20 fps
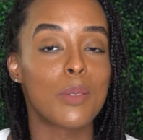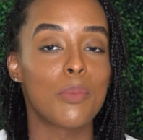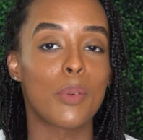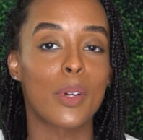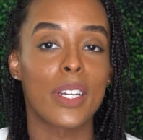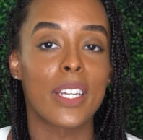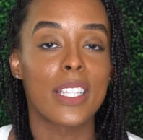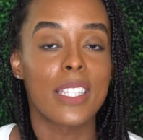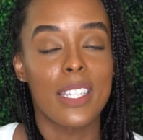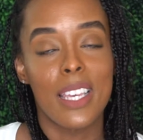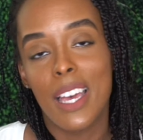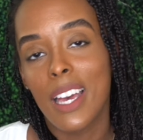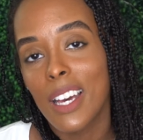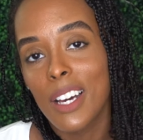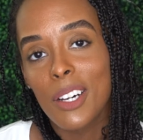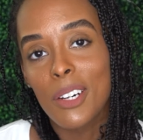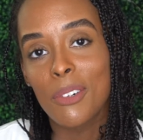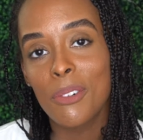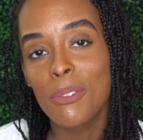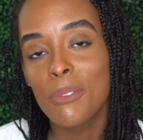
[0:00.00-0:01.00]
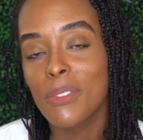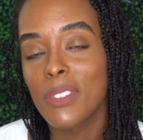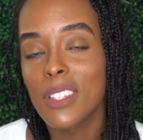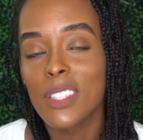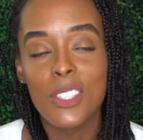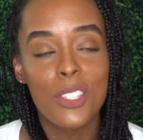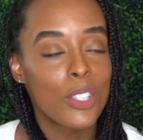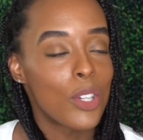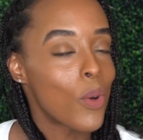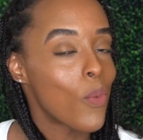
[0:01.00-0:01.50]
braids out
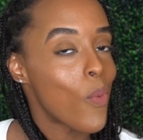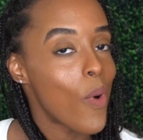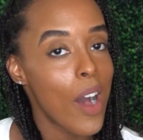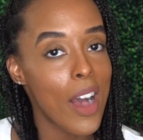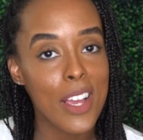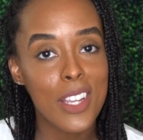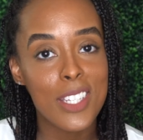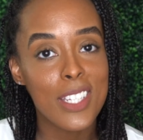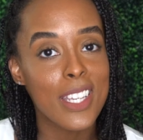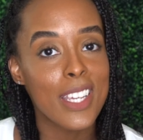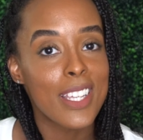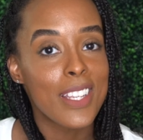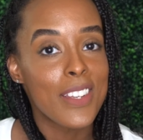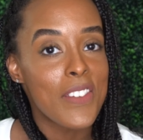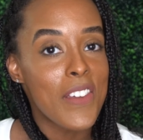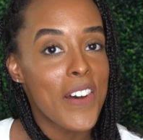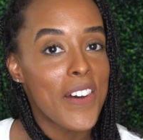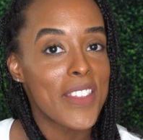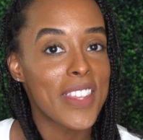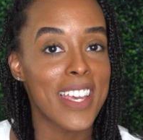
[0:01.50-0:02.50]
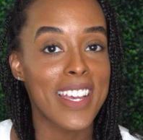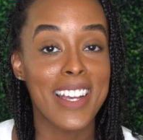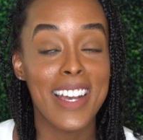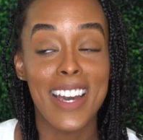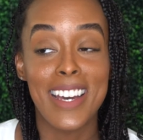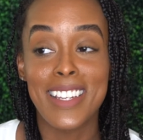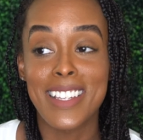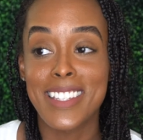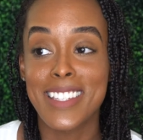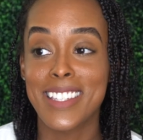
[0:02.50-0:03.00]
and wash it and all that
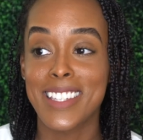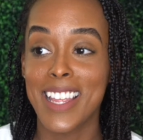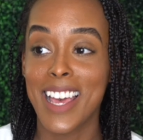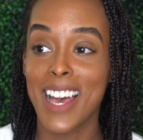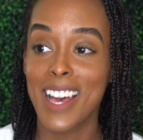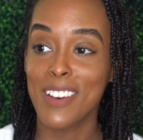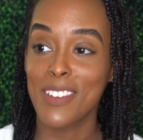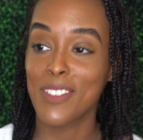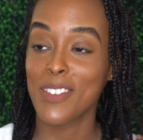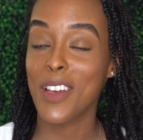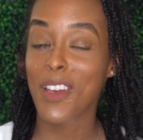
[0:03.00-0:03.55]
kind of stuff.